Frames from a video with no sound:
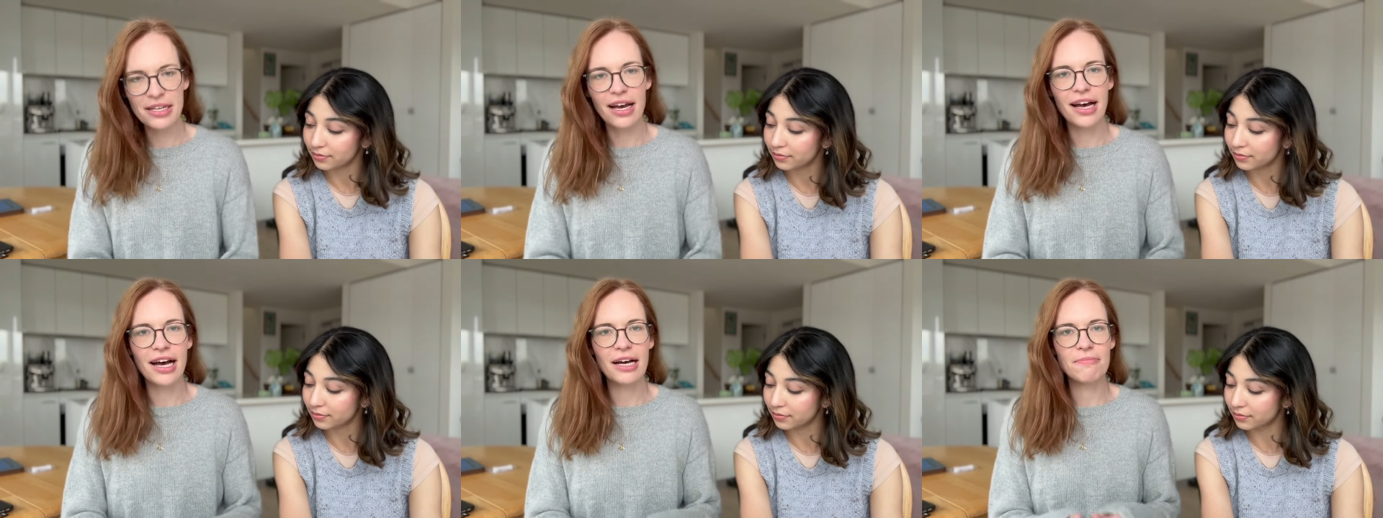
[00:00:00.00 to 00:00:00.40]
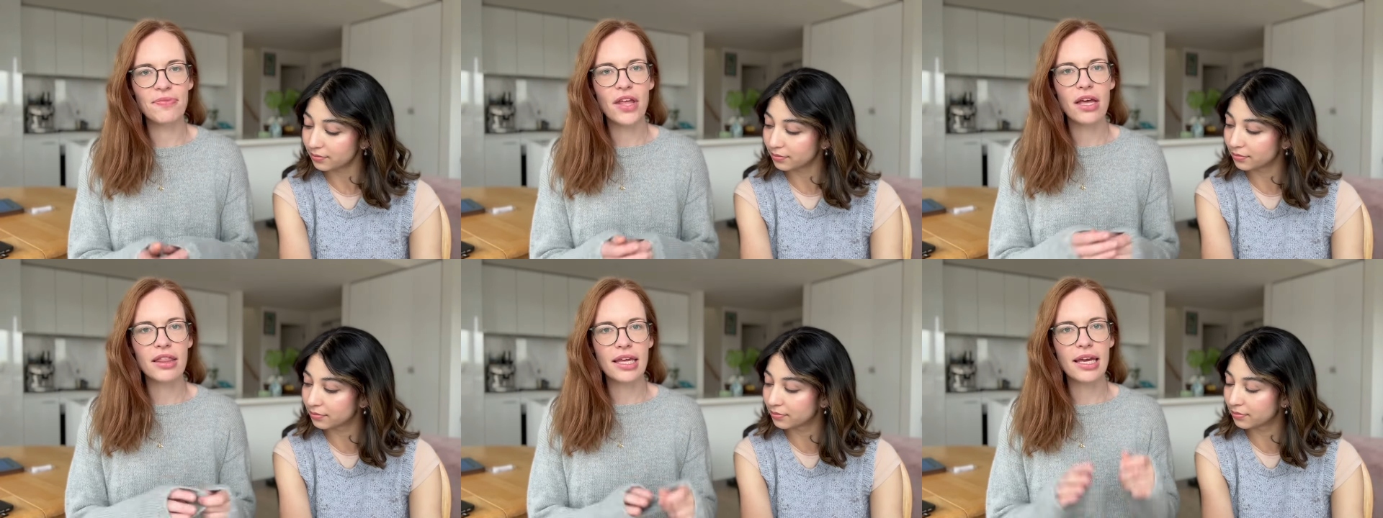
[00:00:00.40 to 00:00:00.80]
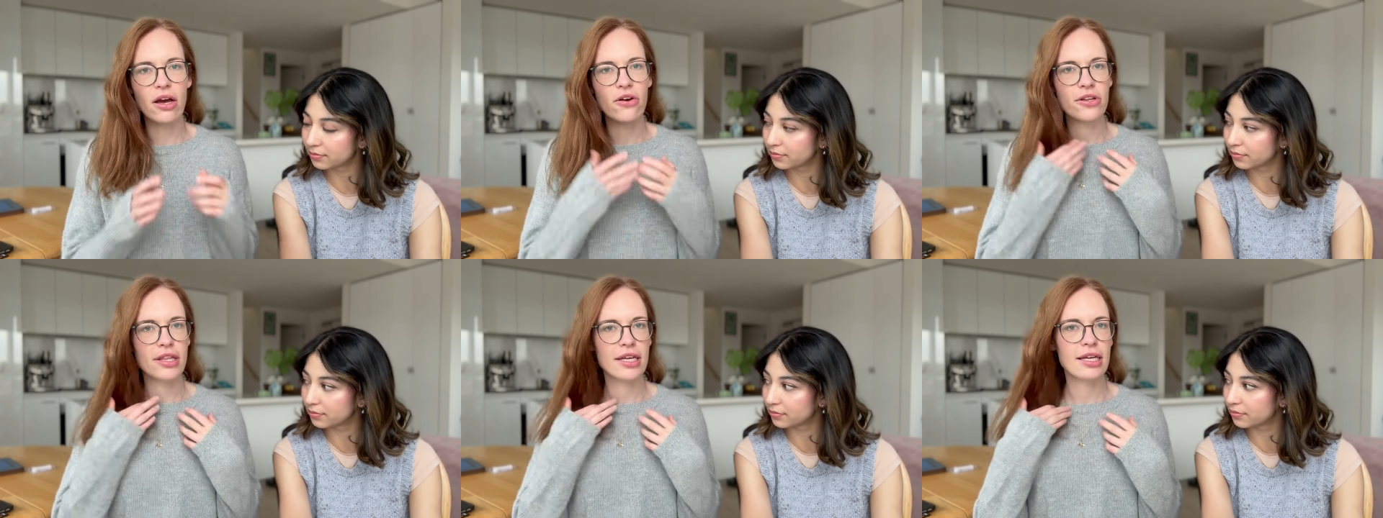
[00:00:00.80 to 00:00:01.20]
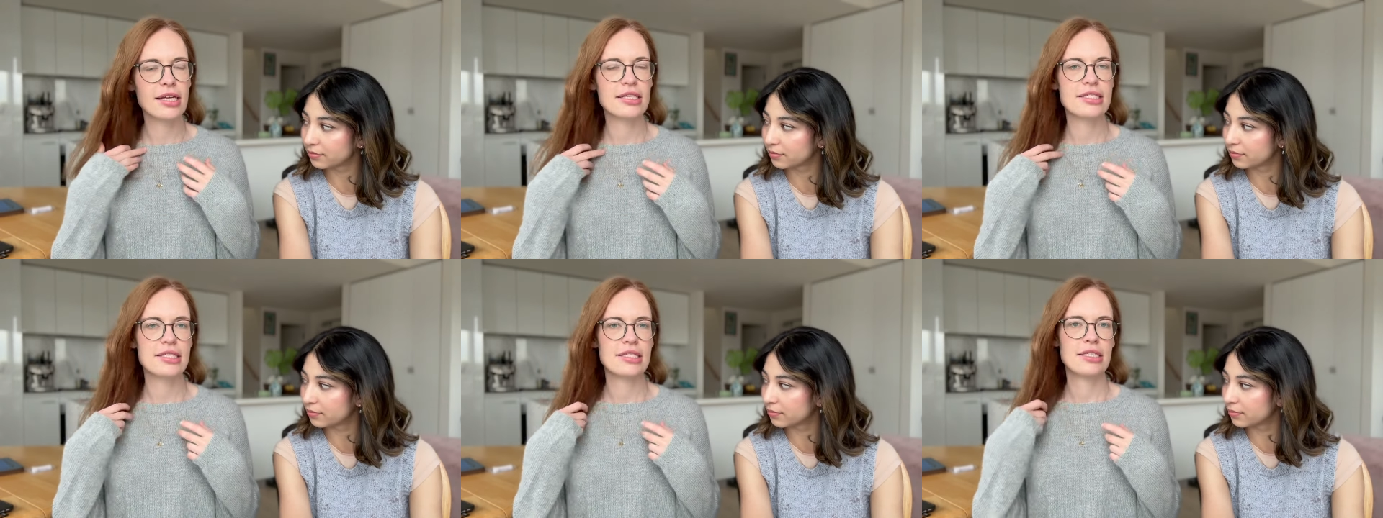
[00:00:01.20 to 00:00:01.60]
Speaker 1: um, the only
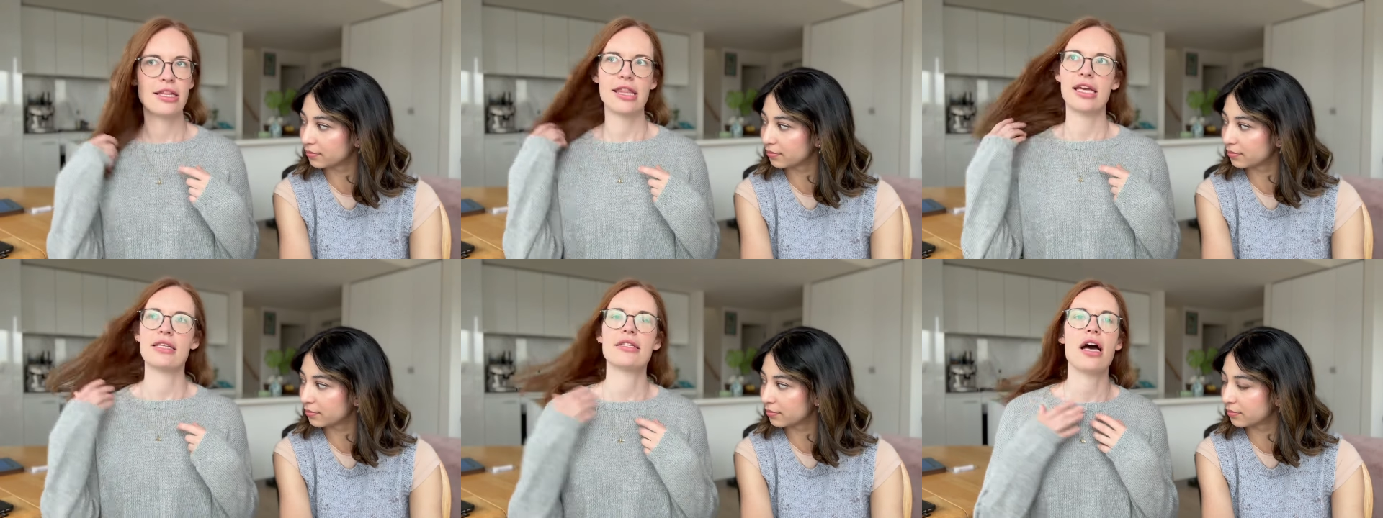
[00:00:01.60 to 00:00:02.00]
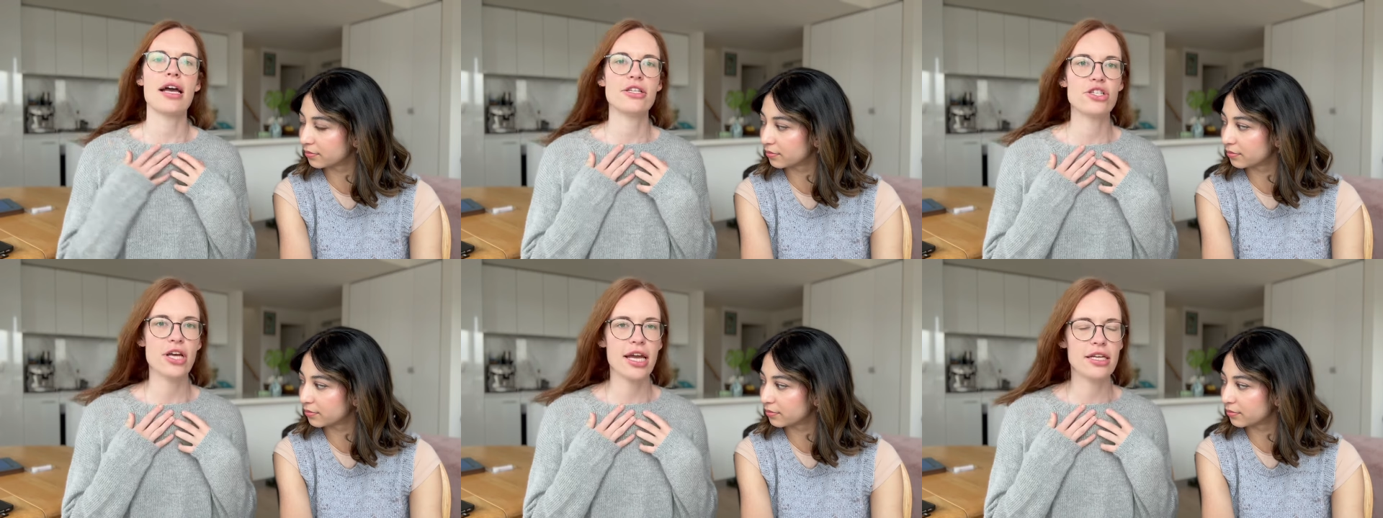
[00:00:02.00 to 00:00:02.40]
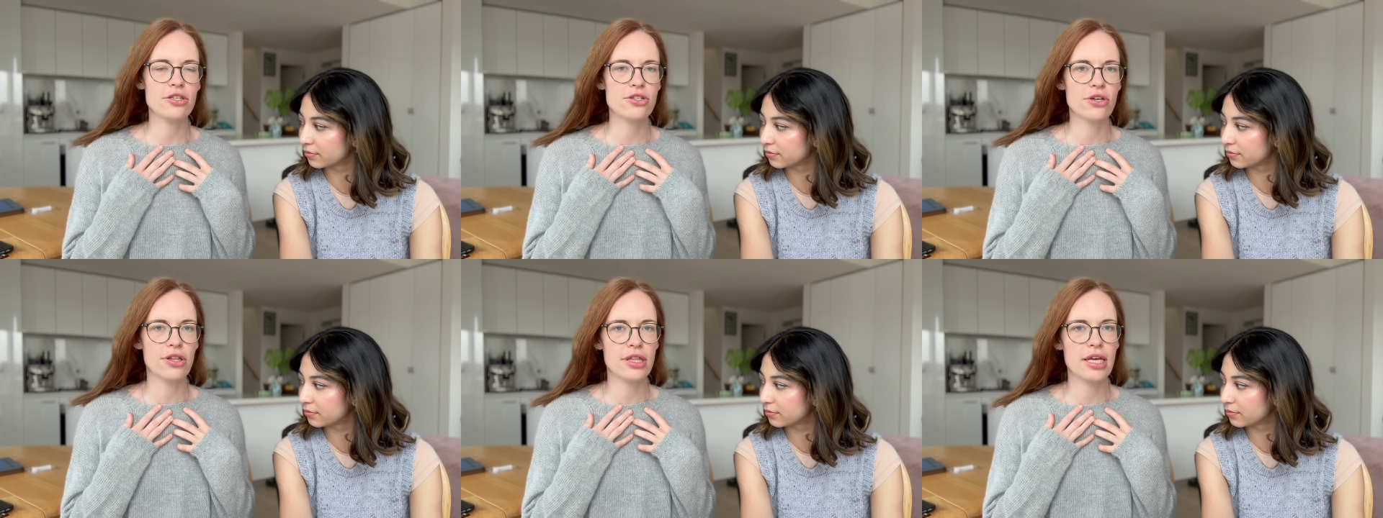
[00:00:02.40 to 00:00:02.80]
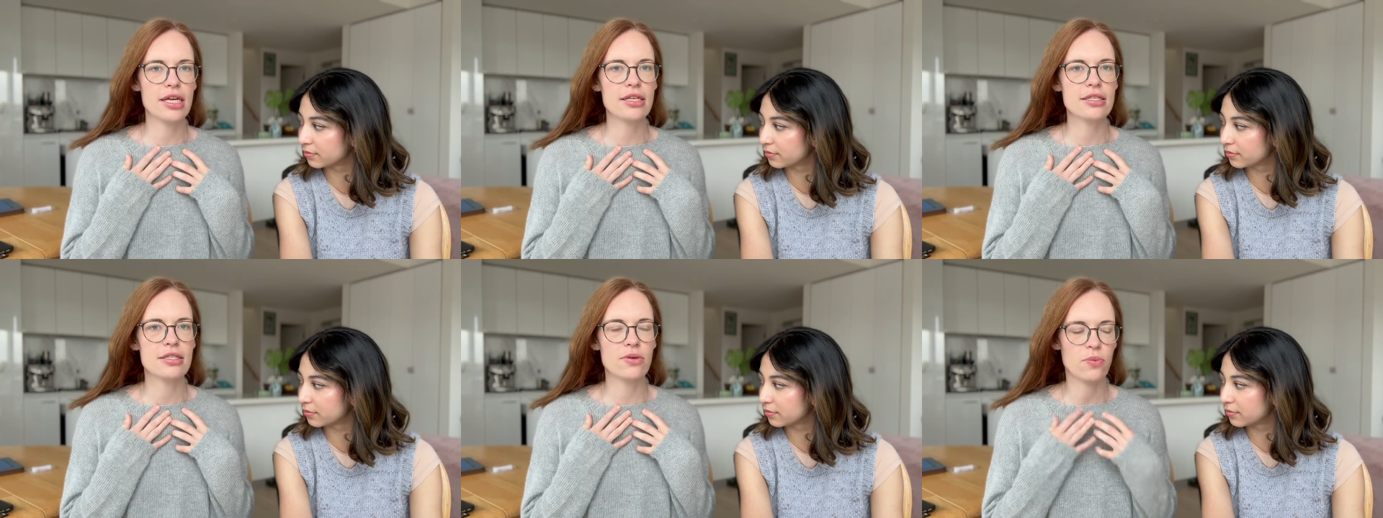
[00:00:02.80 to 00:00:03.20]
things that I changed on
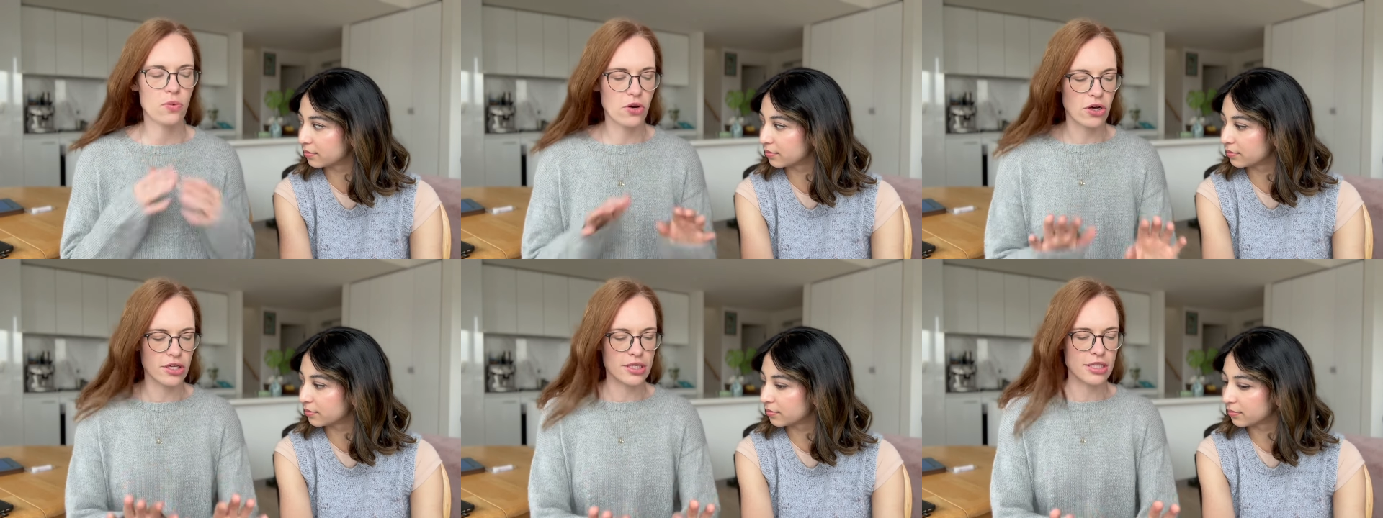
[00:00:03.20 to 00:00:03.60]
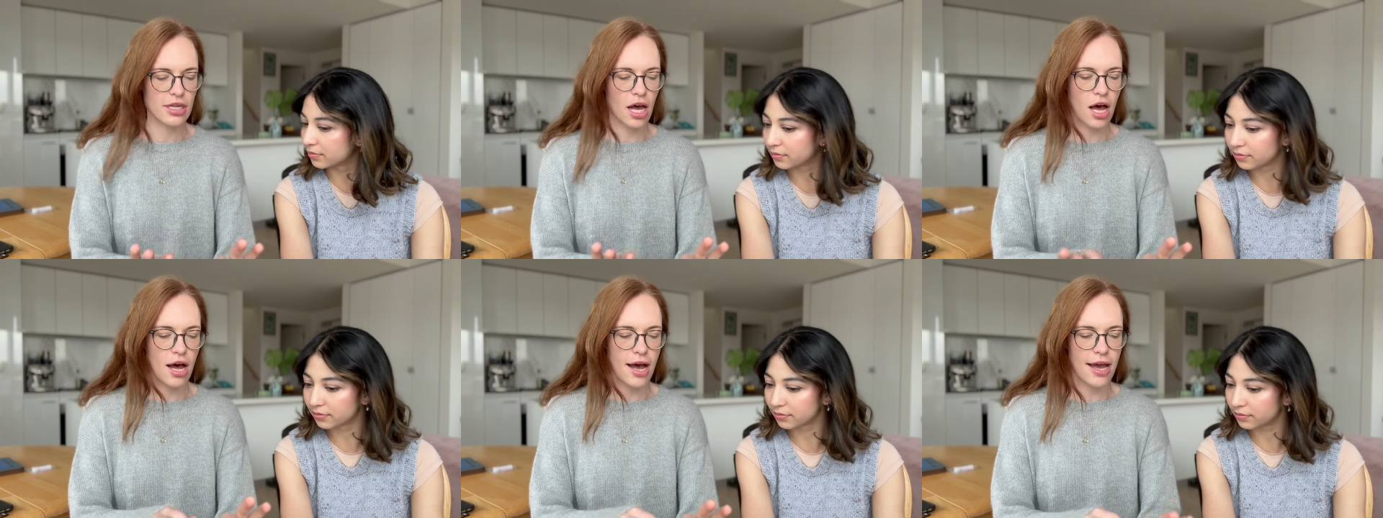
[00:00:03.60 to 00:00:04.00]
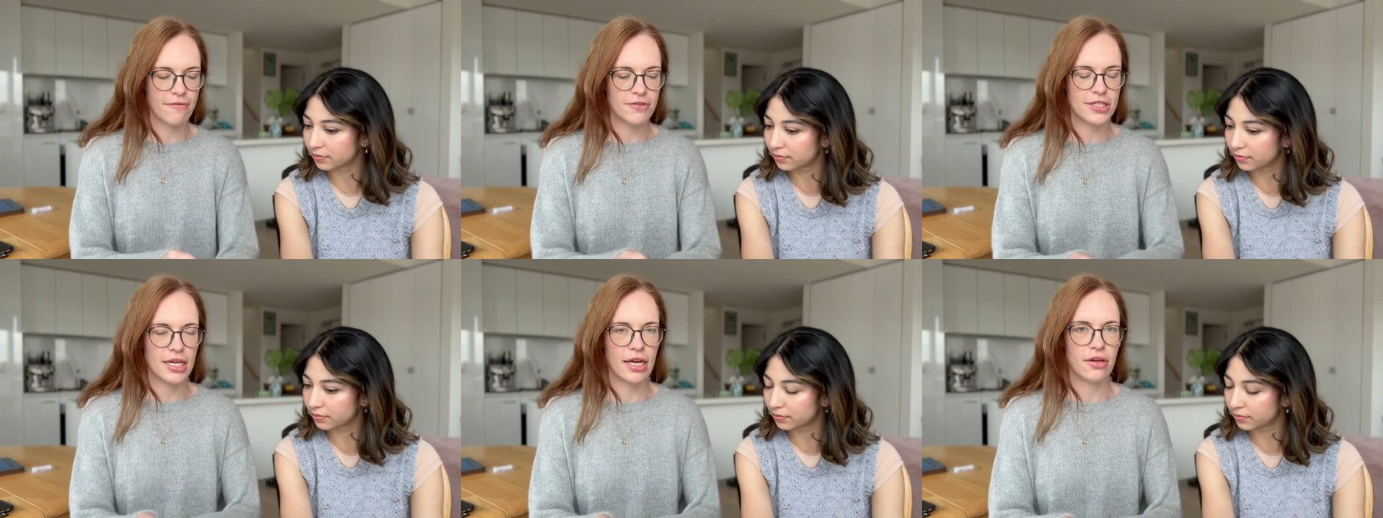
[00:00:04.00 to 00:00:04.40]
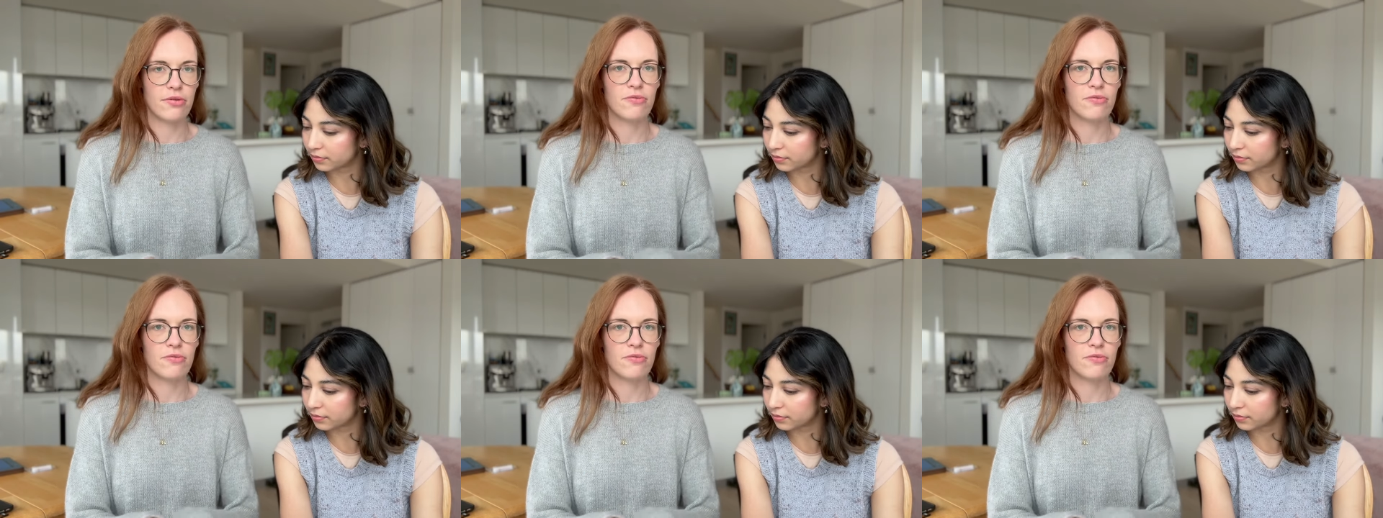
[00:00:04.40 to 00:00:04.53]
this was I've done,